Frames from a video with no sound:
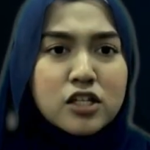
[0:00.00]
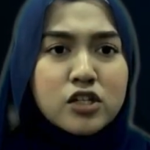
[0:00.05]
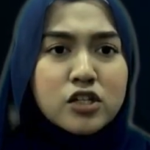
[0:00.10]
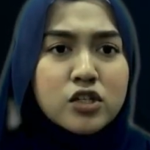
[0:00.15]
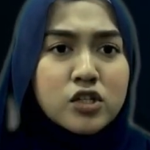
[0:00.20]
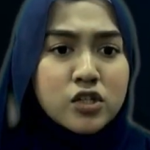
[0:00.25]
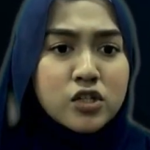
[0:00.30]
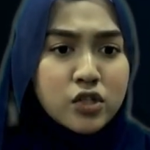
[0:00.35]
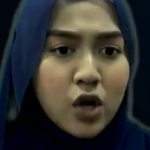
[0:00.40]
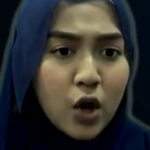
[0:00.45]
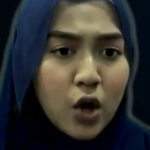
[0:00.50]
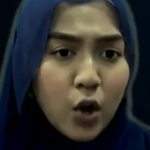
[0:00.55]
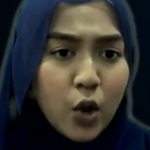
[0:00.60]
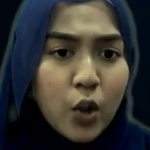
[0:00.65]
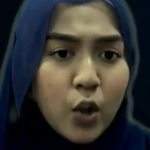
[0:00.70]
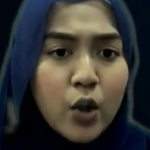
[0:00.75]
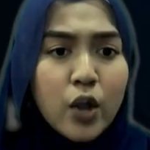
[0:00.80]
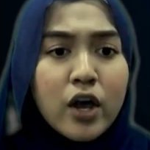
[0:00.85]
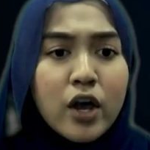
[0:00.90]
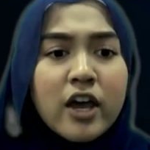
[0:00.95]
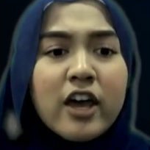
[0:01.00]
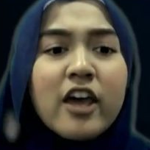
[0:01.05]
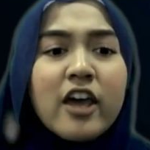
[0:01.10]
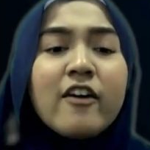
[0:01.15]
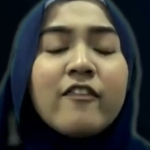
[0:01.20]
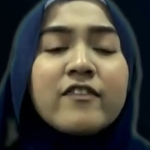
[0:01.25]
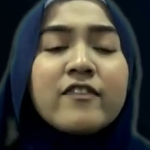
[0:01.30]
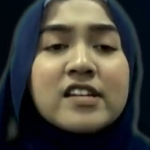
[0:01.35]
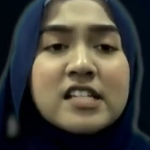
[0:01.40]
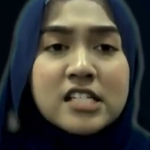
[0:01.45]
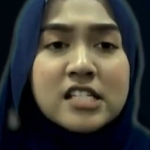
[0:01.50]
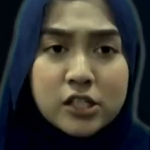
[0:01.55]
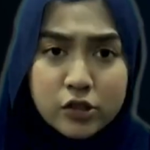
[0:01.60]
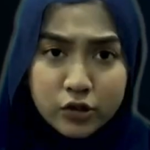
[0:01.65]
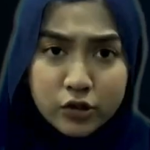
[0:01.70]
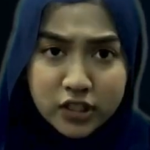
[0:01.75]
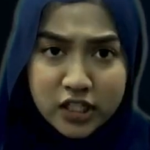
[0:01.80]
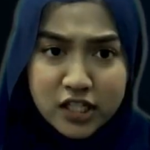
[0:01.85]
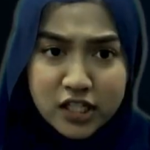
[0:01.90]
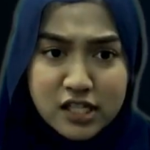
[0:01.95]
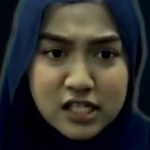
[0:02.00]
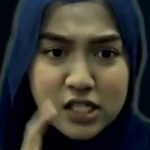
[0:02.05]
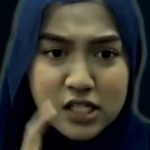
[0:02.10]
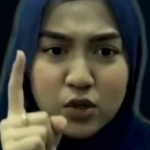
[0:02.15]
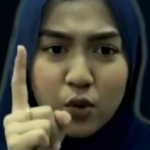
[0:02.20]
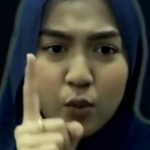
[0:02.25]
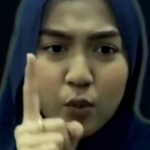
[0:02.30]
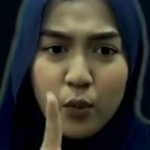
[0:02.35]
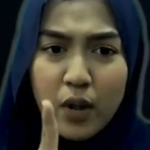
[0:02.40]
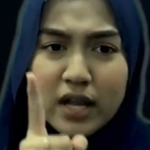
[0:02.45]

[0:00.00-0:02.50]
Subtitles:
So, if a student